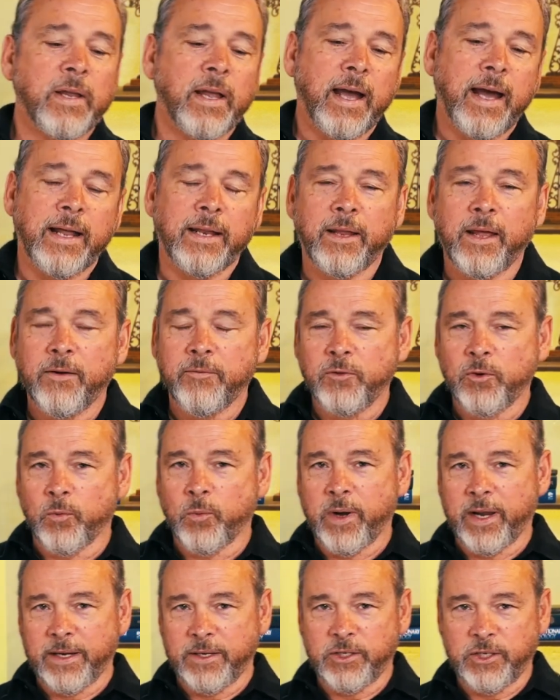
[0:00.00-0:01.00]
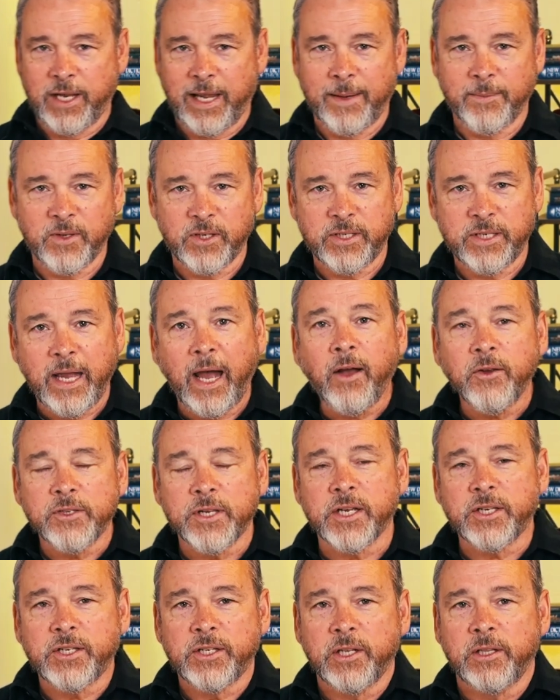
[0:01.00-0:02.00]
I love the way James tells
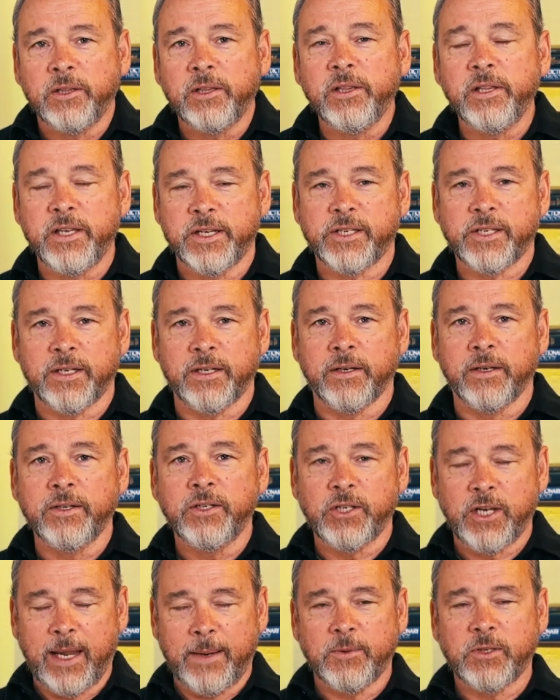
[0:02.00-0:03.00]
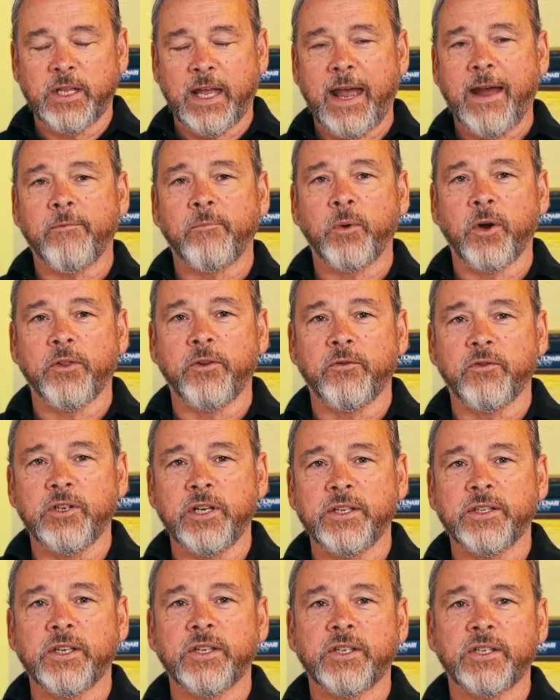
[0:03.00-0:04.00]
us to listen. James, the half brother of
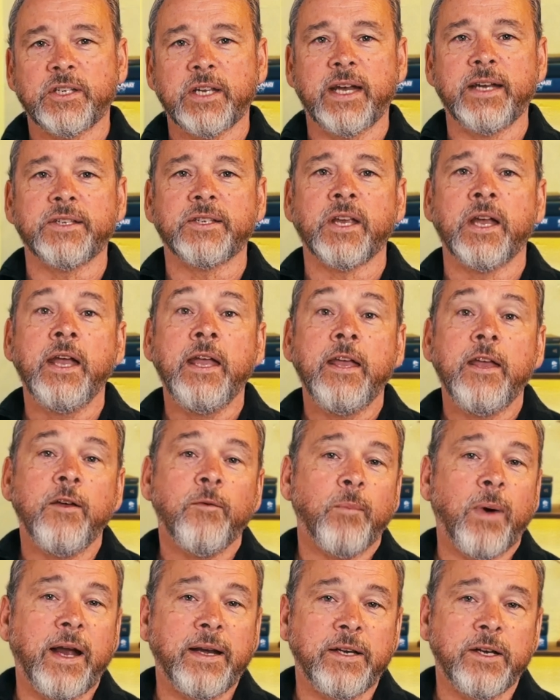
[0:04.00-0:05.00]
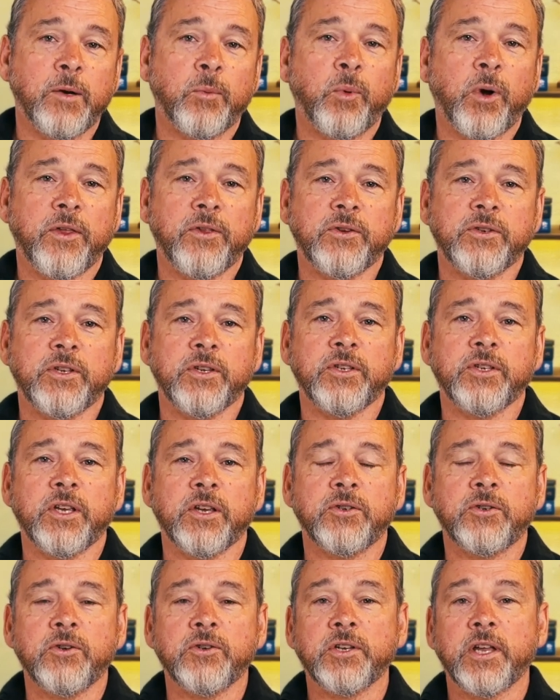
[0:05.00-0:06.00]
Jesus, says, My dear brothers and
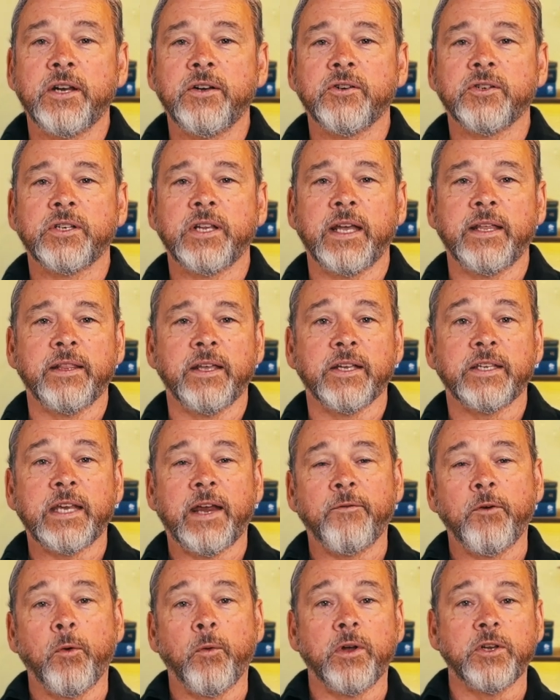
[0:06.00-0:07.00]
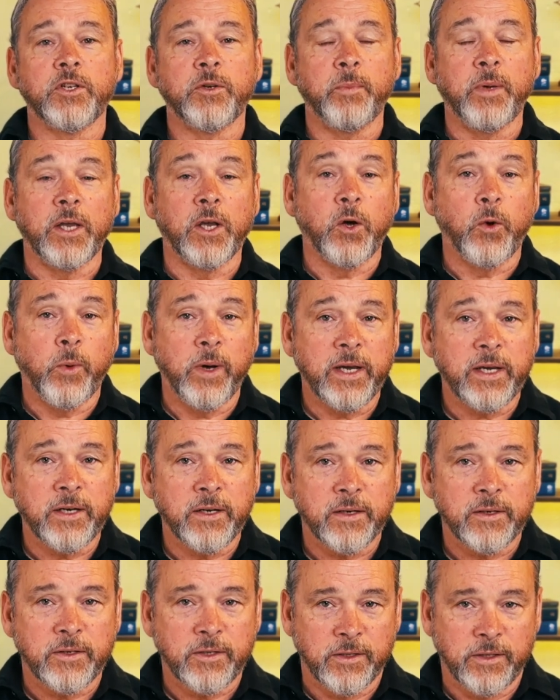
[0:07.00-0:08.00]
sisters, understand this. Everyone should be
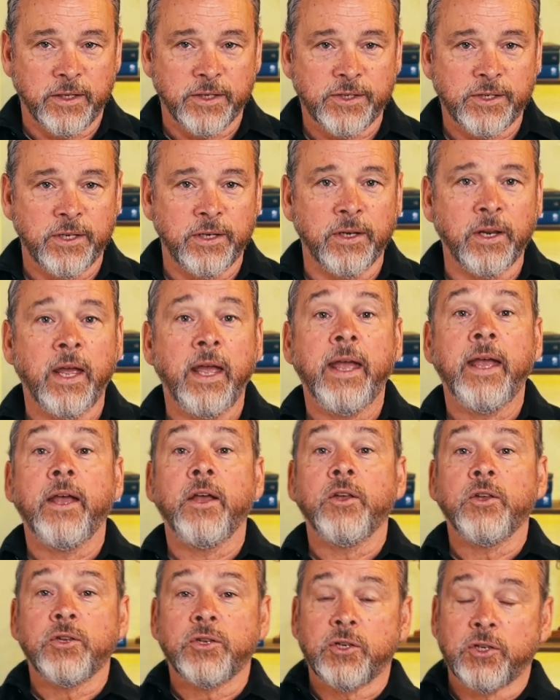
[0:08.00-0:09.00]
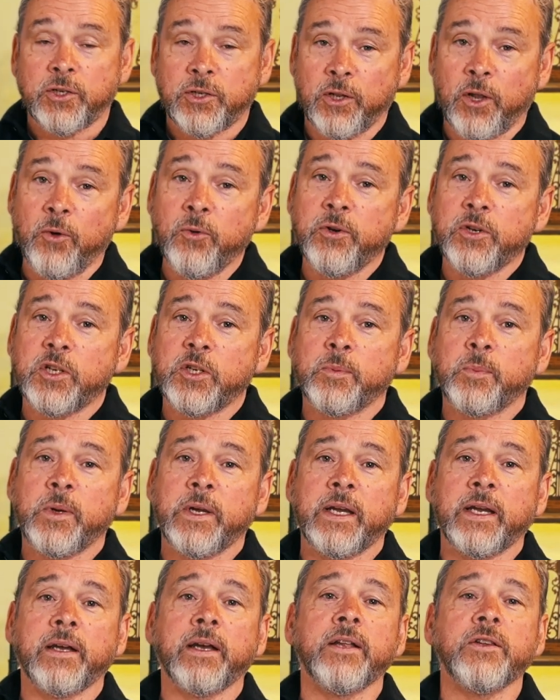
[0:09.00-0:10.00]
quick to listen, slow to
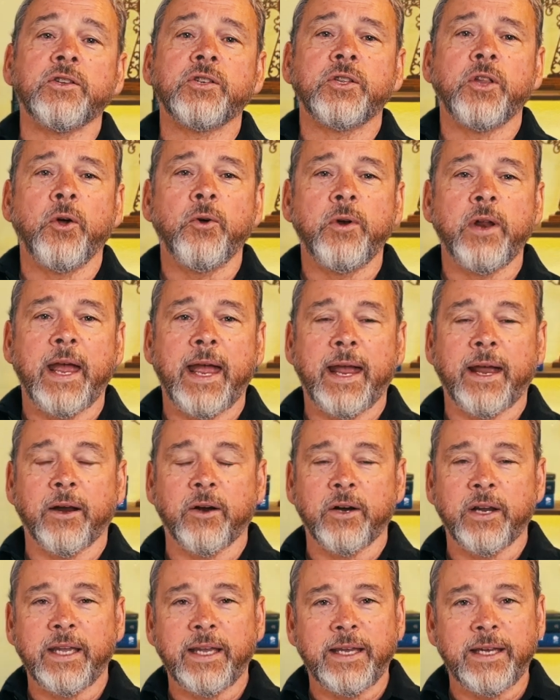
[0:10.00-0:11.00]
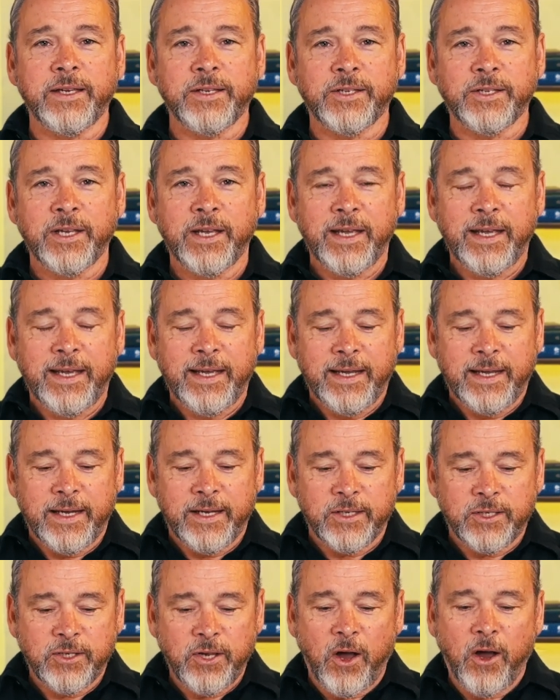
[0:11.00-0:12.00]
speak, and slow to anger. He's,
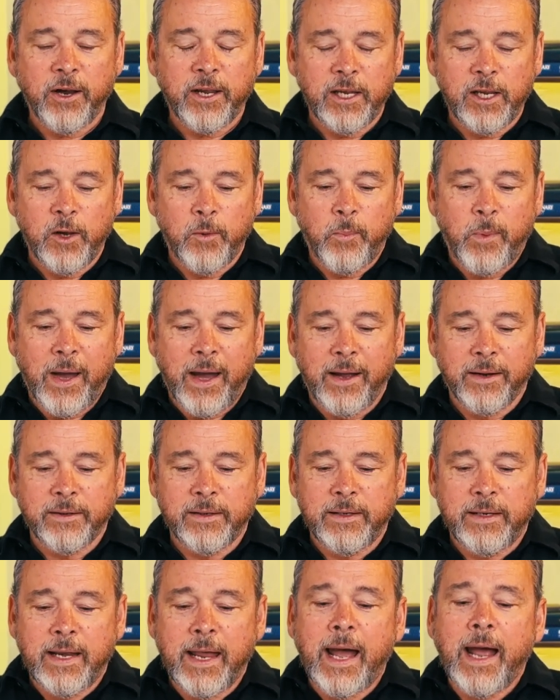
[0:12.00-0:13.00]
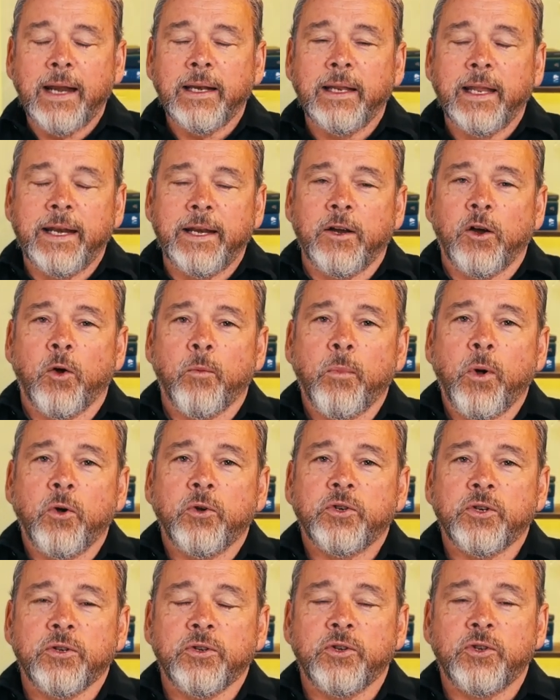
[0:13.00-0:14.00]
he's talking about not letting your
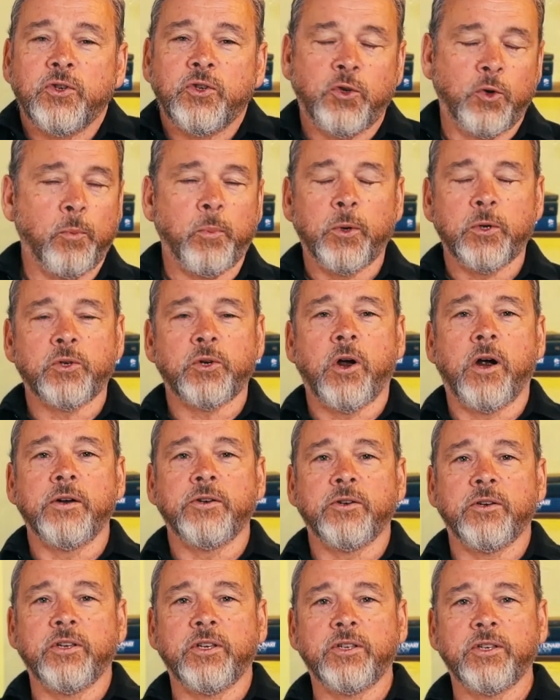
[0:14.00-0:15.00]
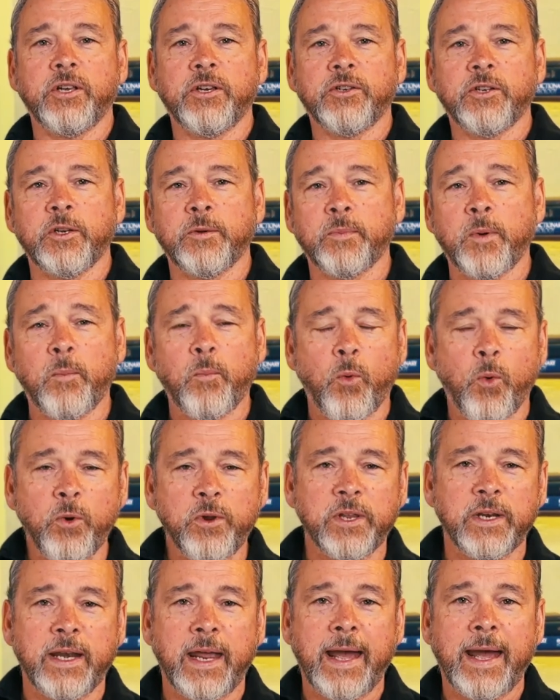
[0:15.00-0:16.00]
emotions supercharge your decisions, but more
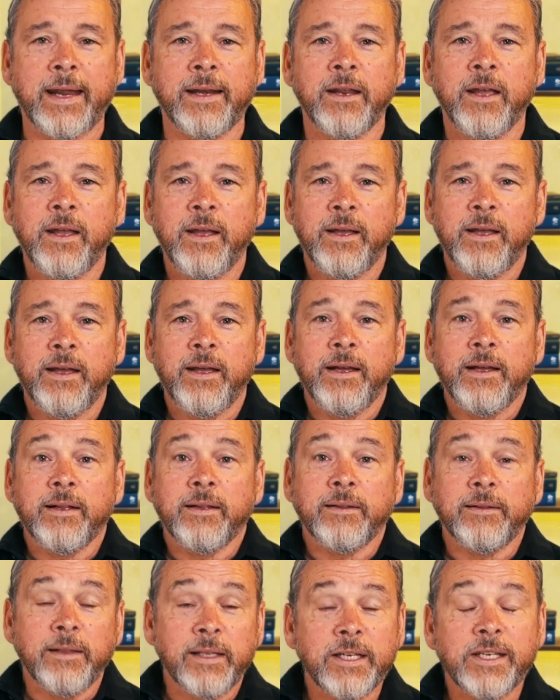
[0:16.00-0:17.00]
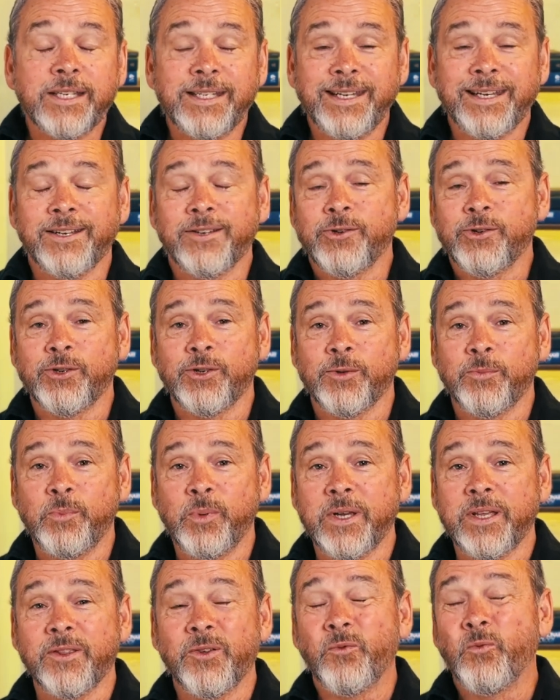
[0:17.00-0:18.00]
than that, listening should
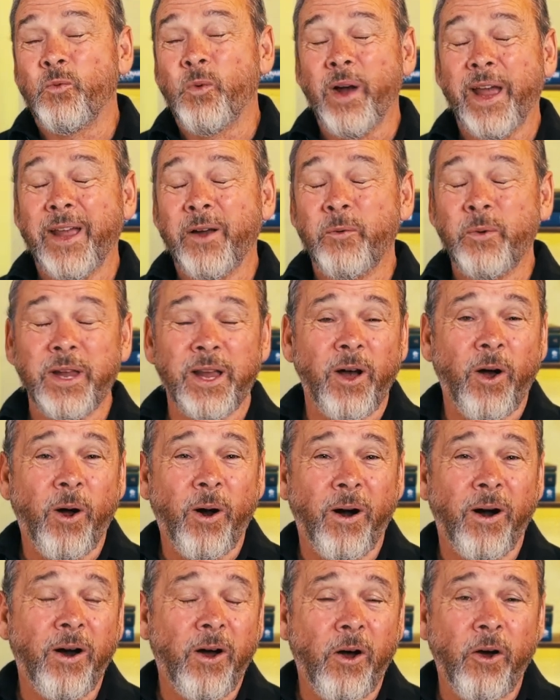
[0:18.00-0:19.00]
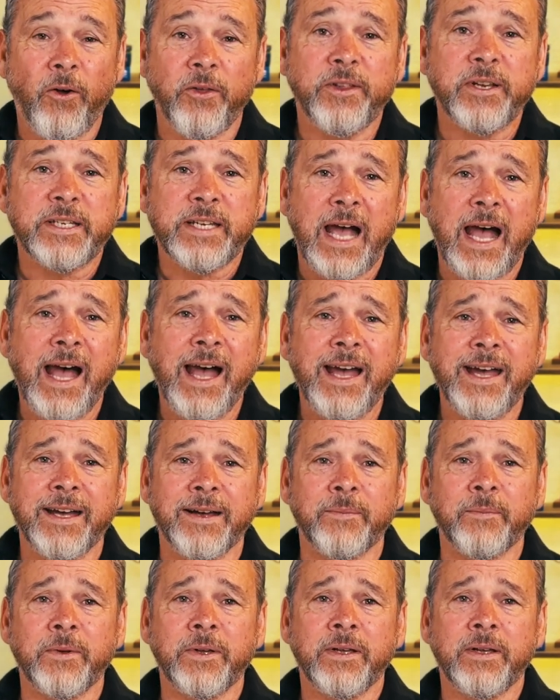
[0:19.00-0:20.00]
be the way we are all the
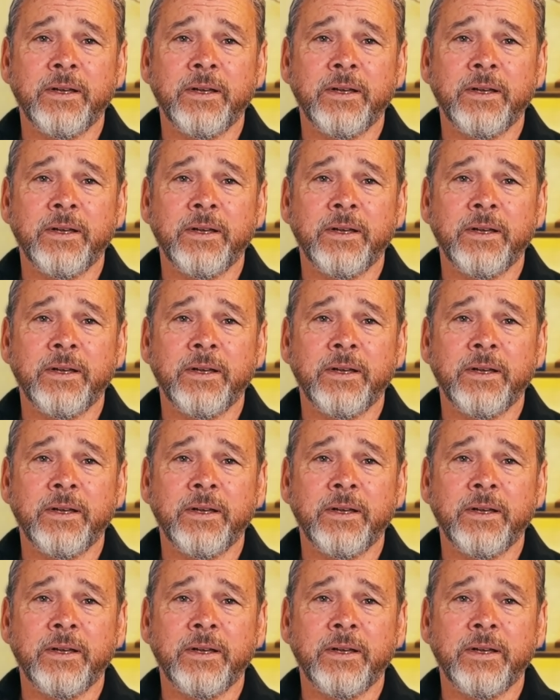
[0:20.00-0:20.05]
time.